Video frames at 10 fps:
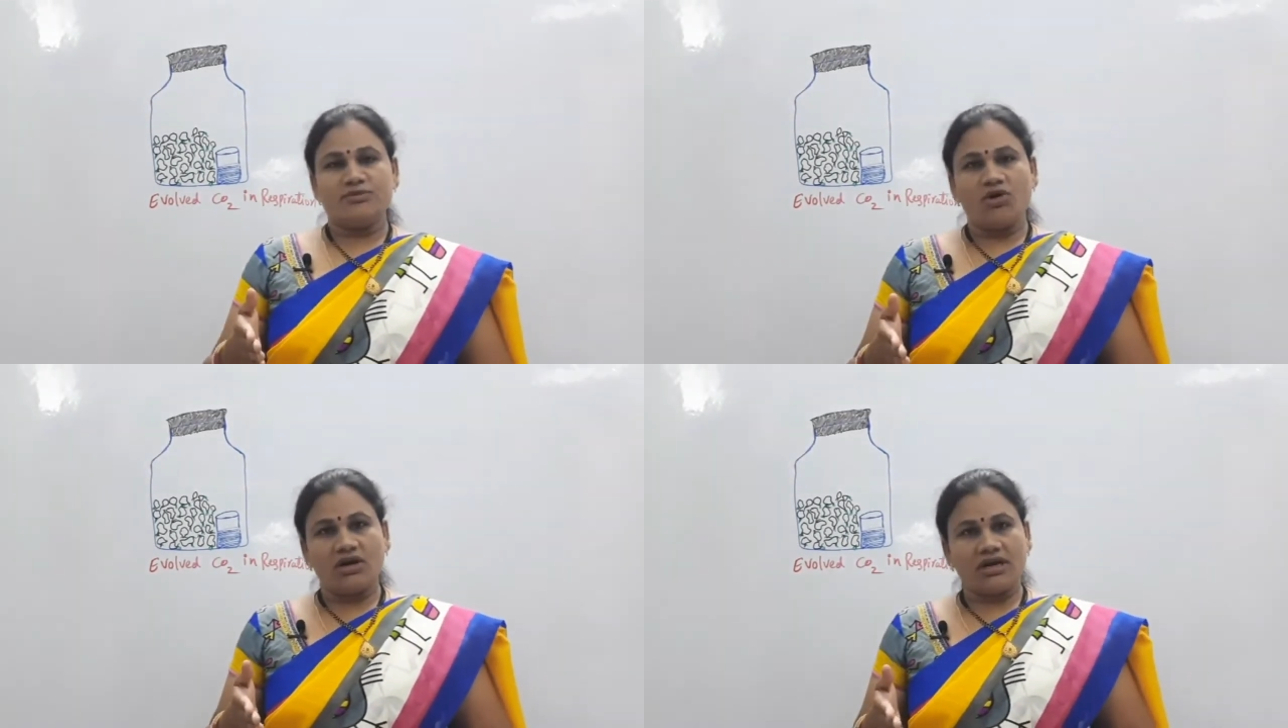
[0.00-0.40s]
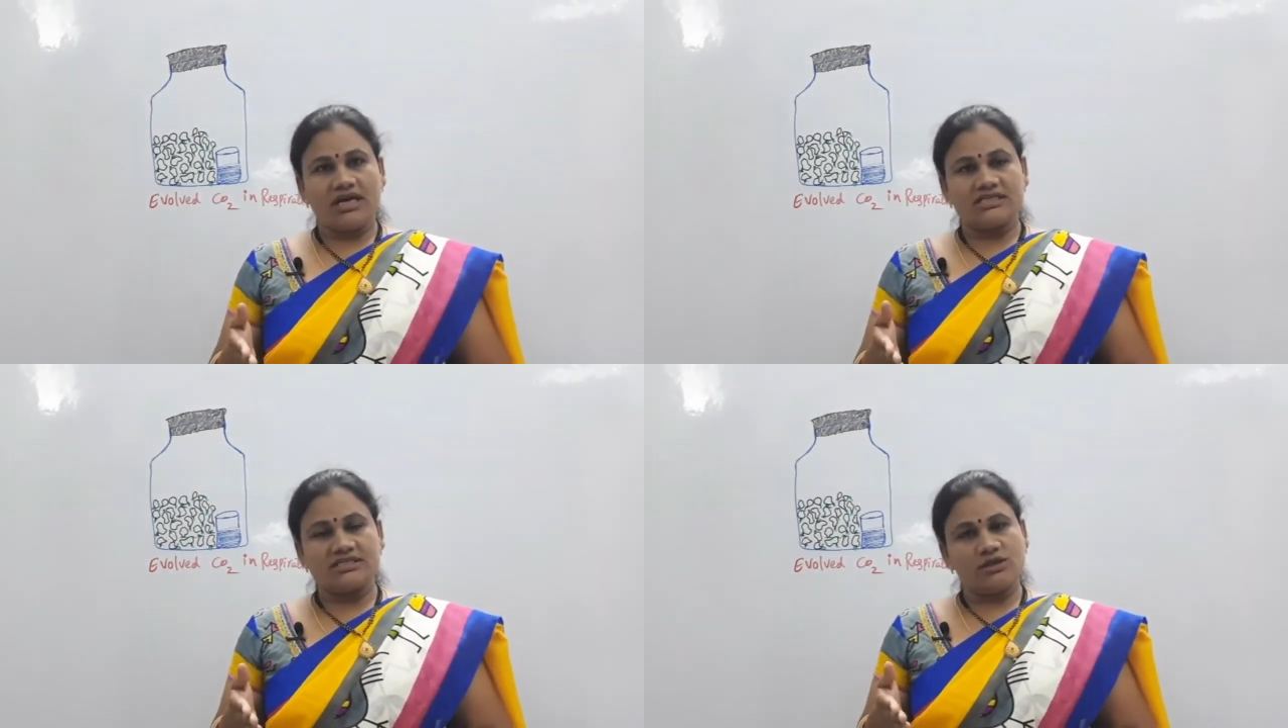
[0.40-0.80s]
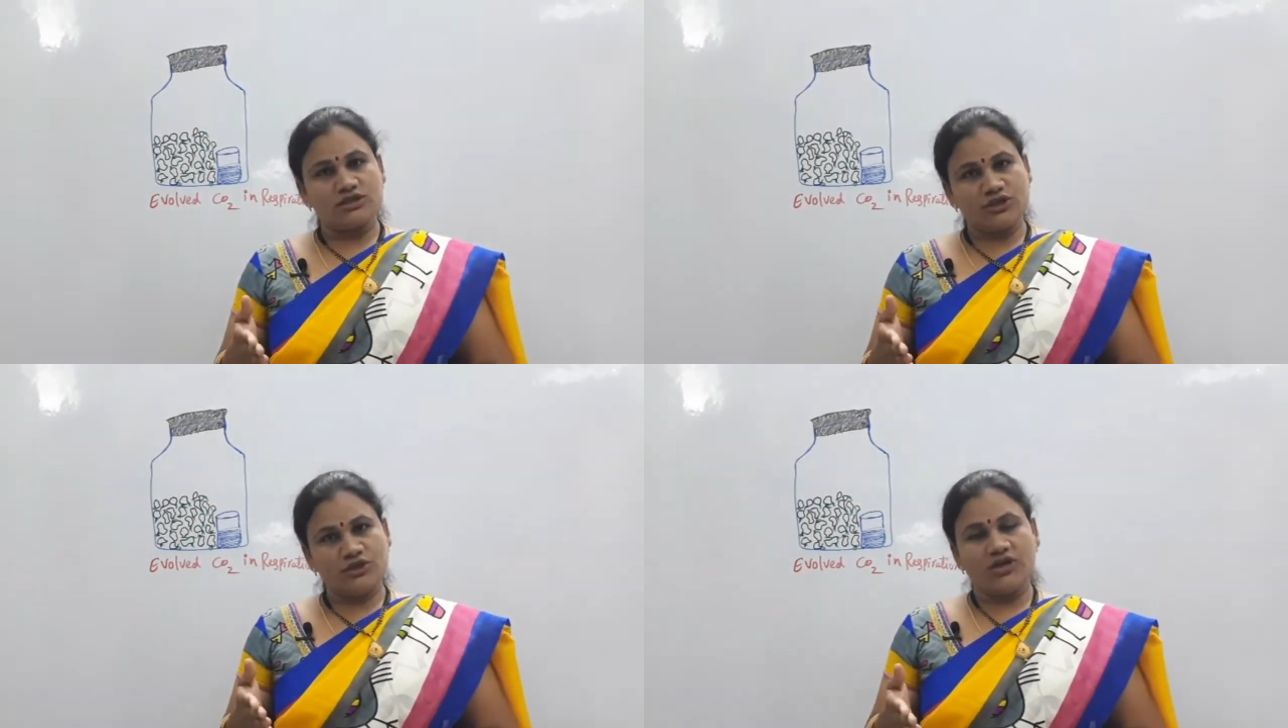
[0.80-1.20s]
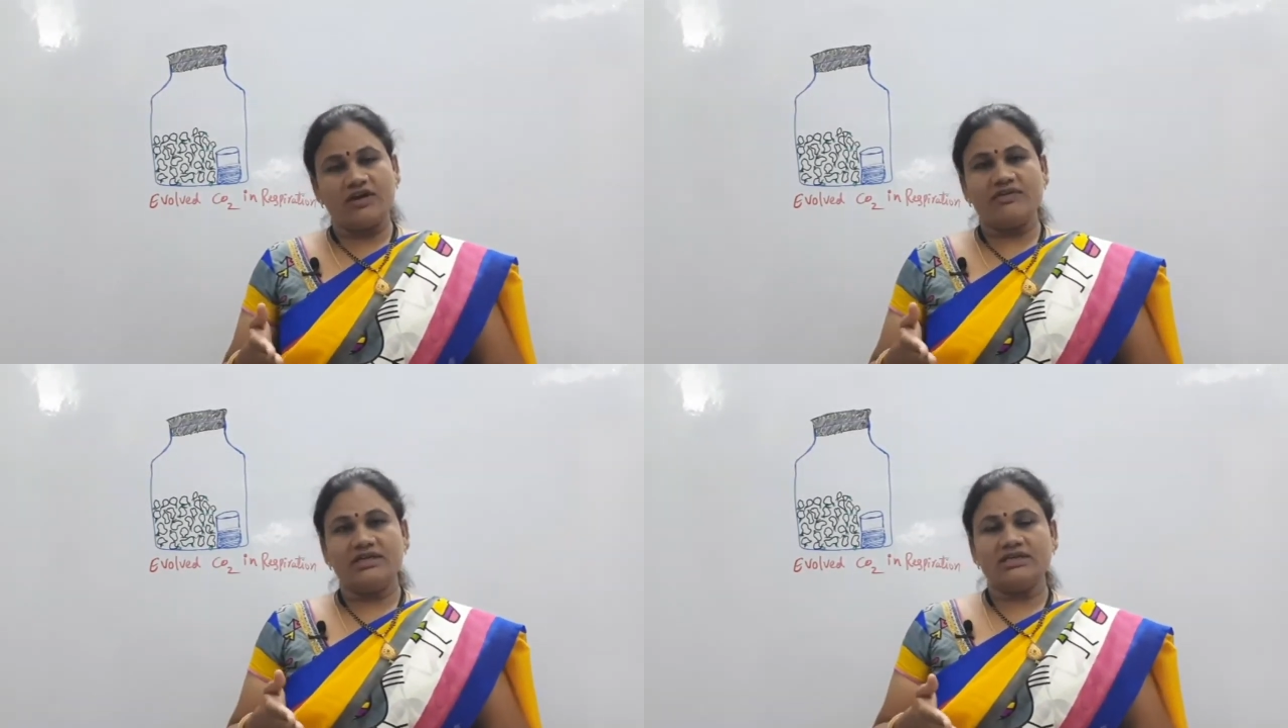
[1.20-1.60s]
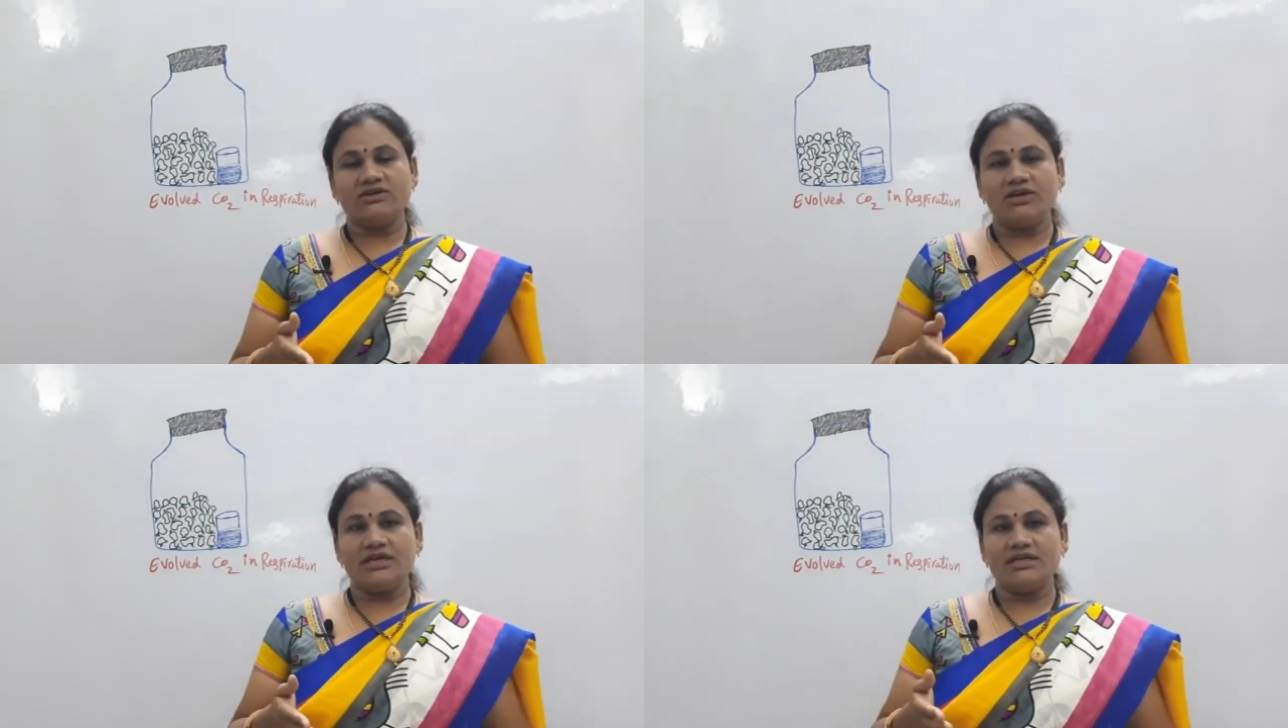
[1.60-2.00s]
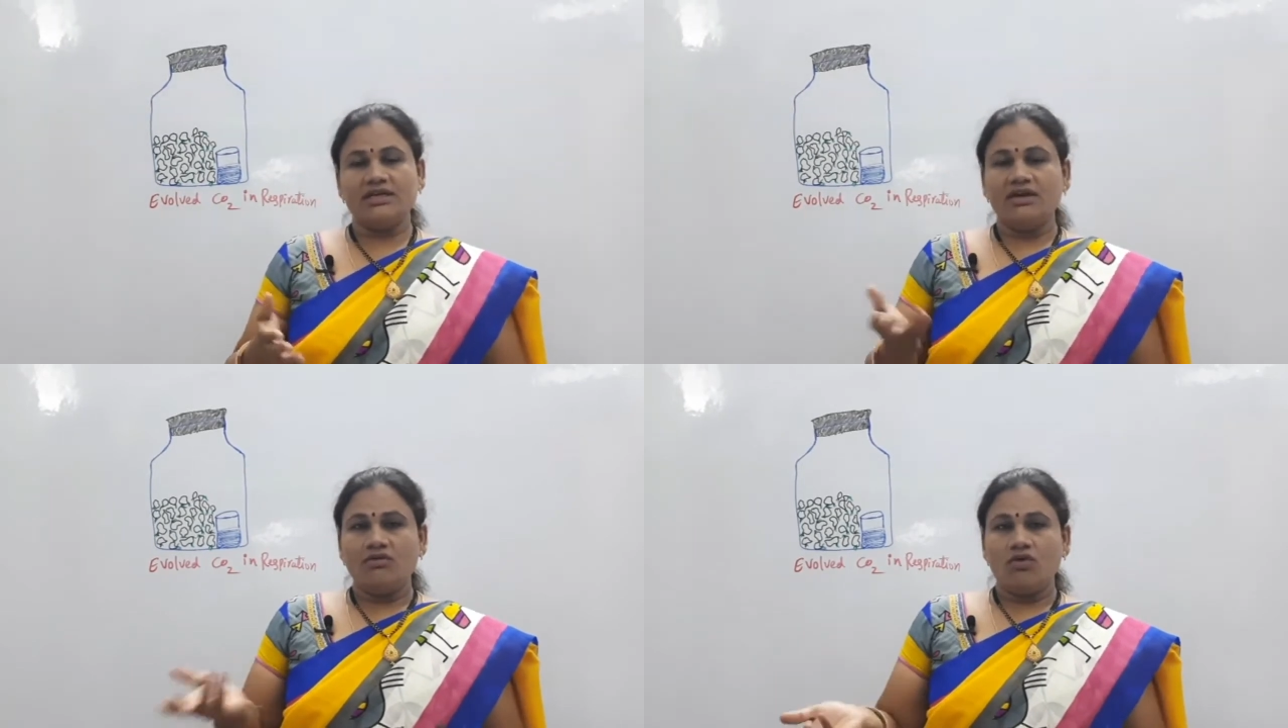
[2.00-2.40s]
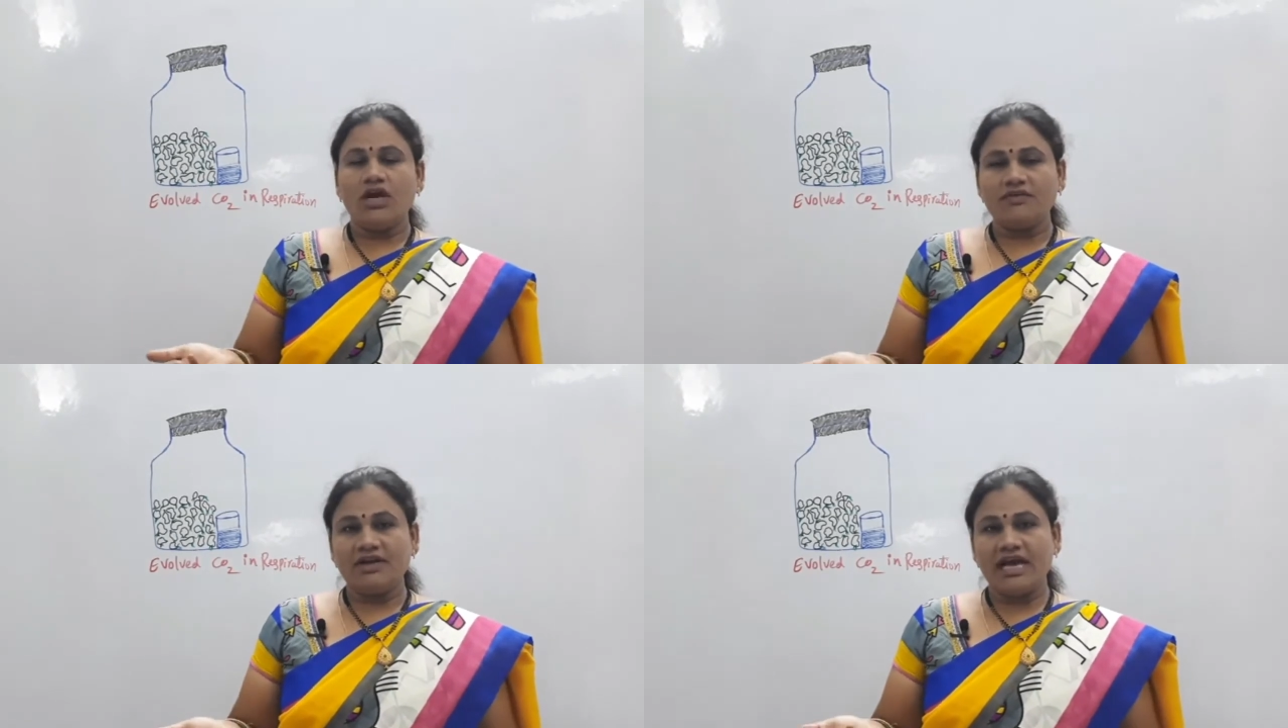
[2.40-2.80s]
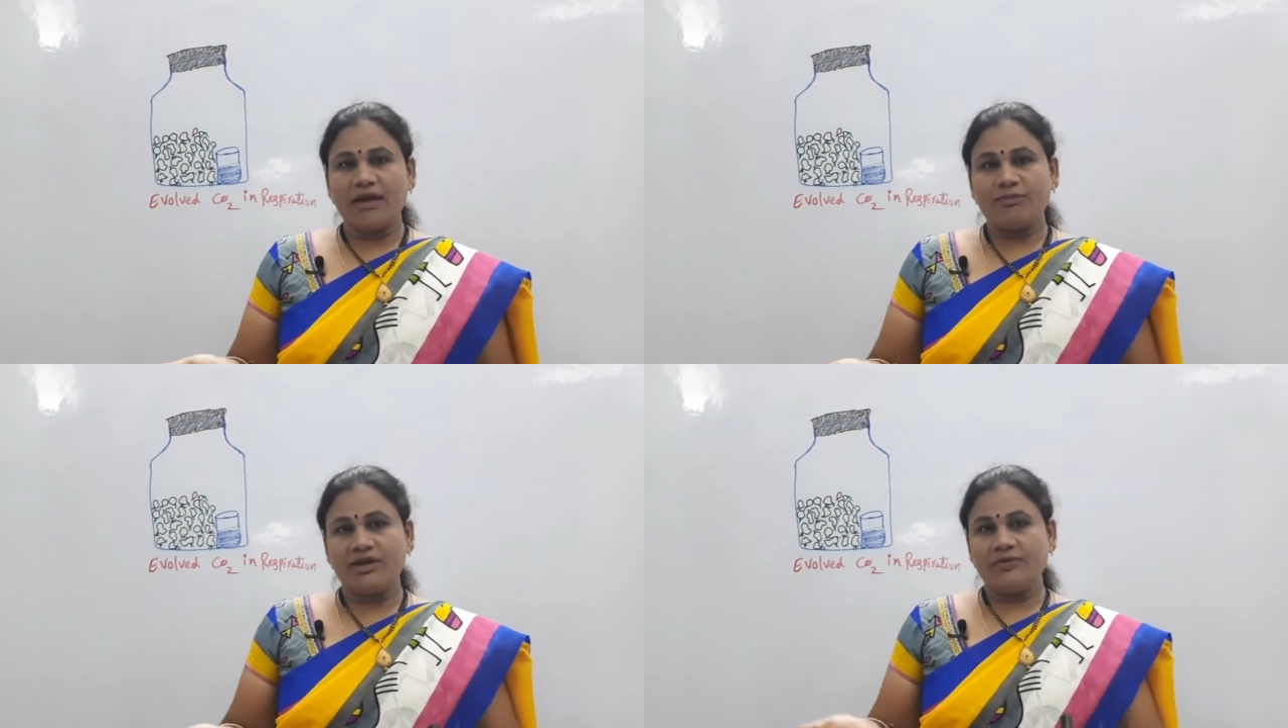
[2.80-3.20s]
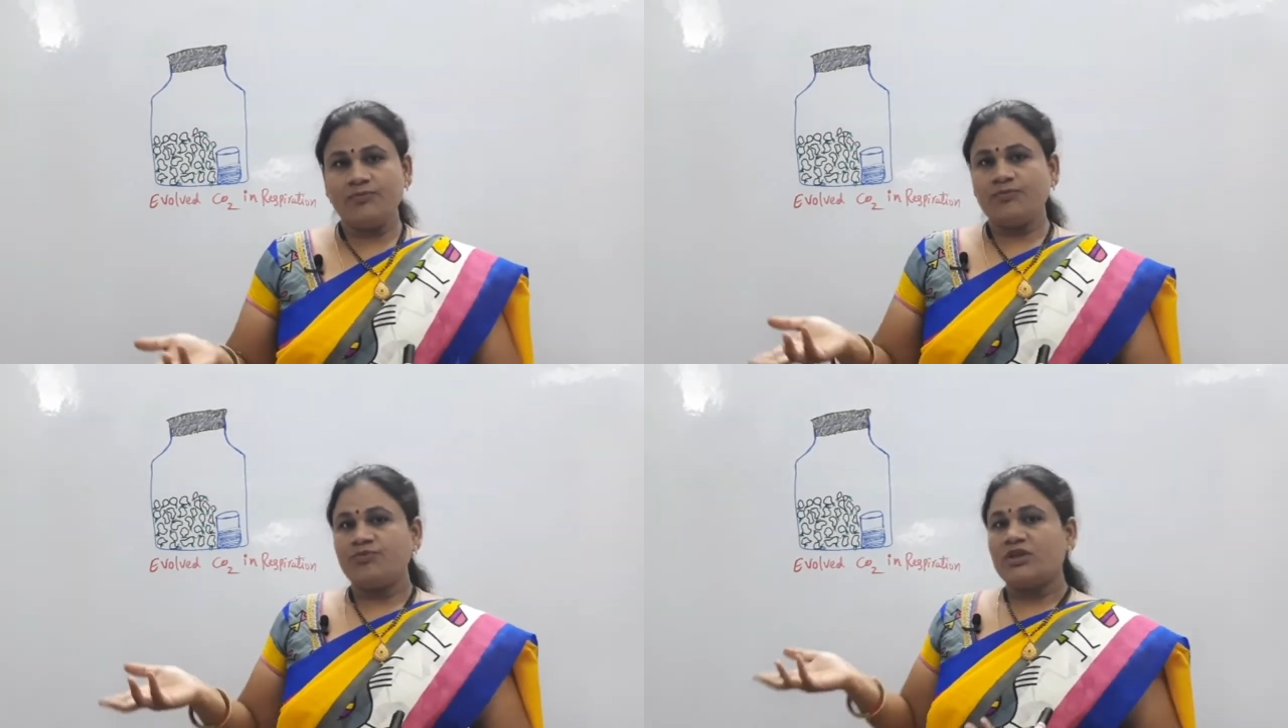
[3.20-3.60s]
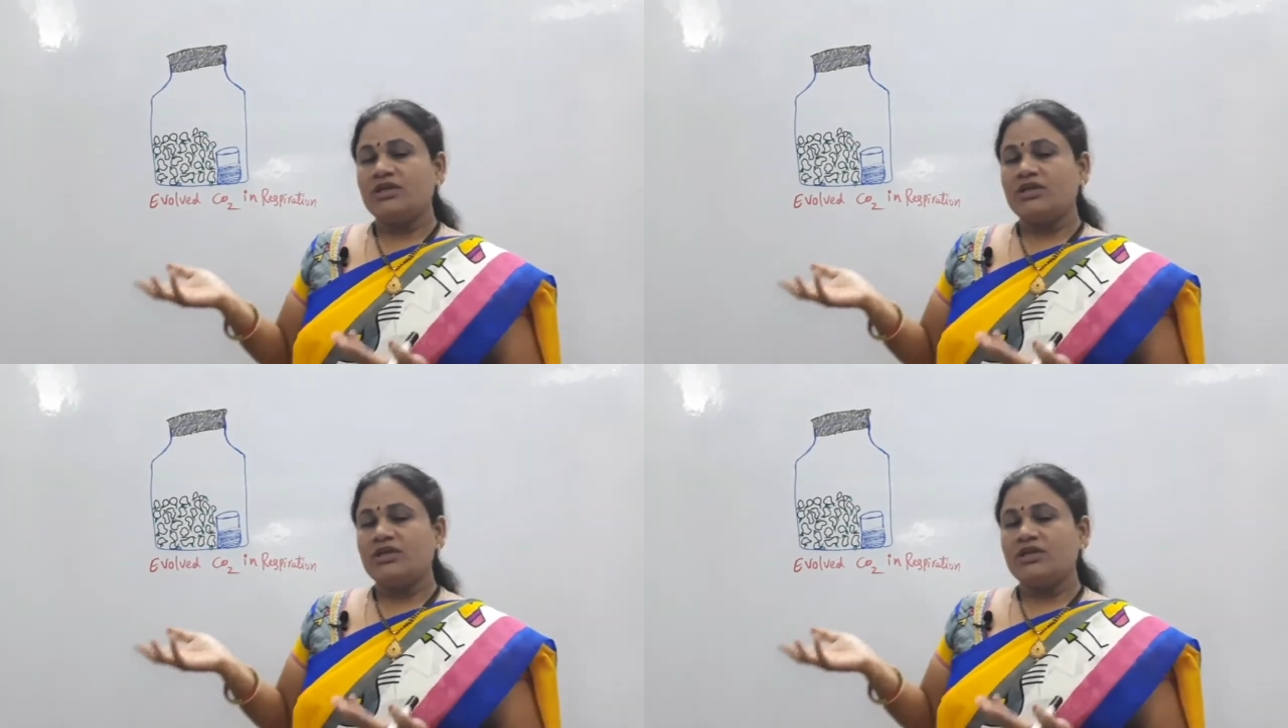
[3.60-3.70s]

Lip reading: small class also you have learnt already. What will happen?